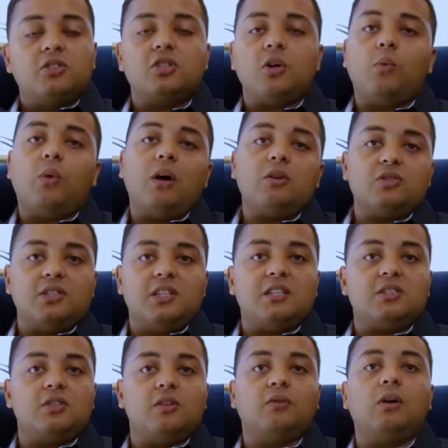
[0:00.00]
So whilst
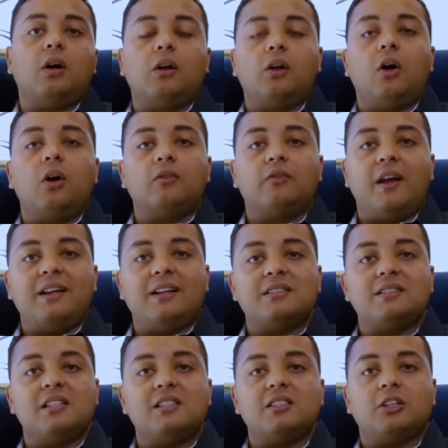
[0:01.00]
yes, you've got long
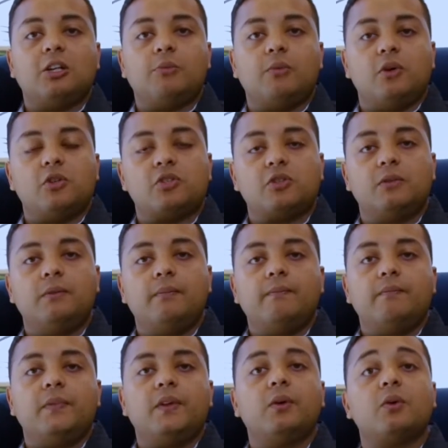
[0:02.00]
vacancies in commercial,
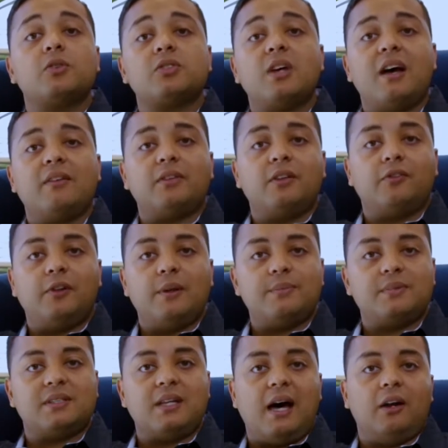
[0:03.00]
you also have the
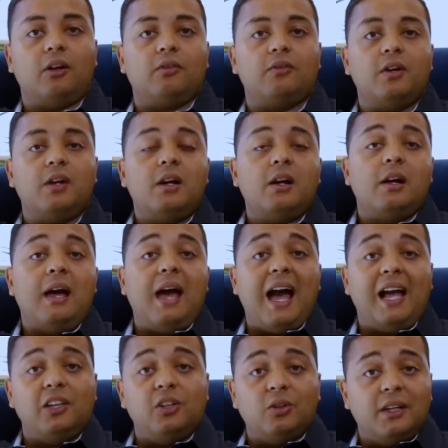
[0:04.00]
flip side of
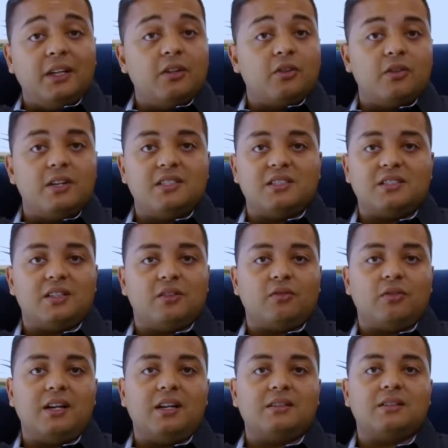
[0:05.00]
annual increases
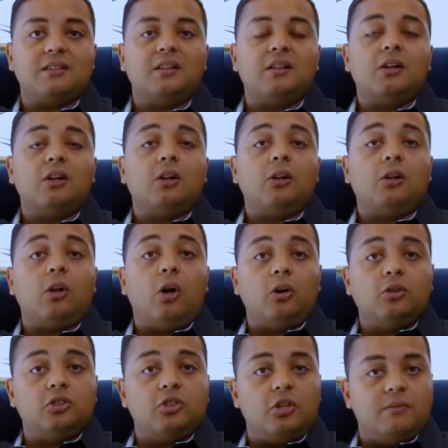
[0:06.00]
in rent,
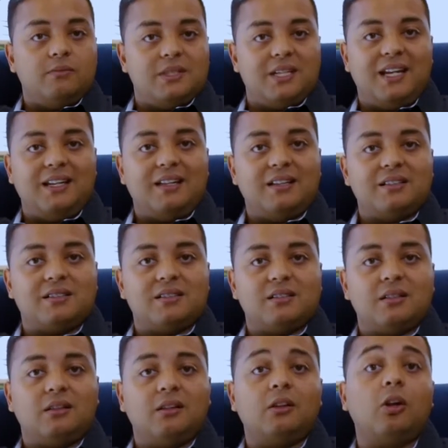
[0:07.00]
long-term tenants,
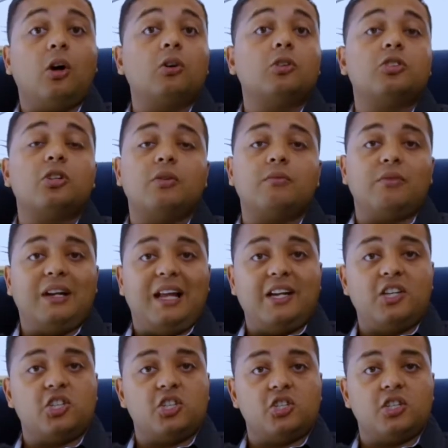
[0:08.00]
long-term
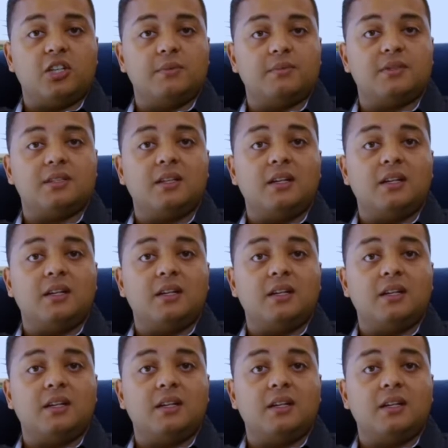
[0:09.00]
relationships,